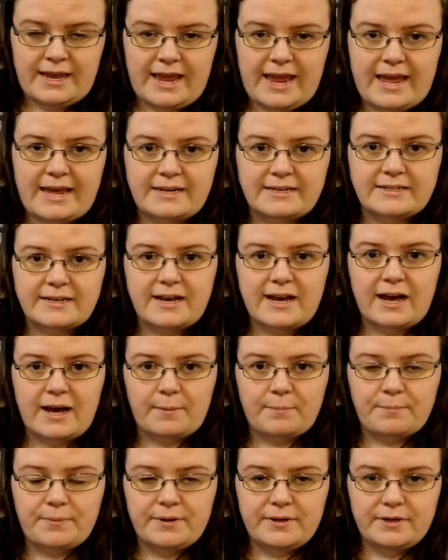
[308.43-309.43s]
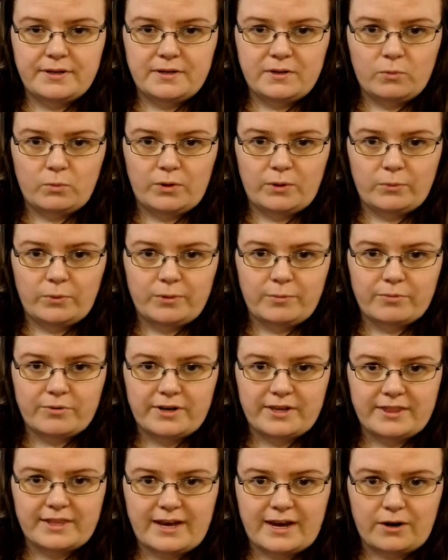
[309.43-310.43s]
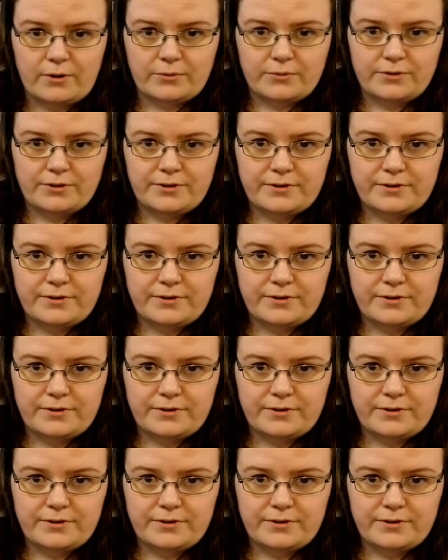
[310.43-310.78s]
and up when we breathe out.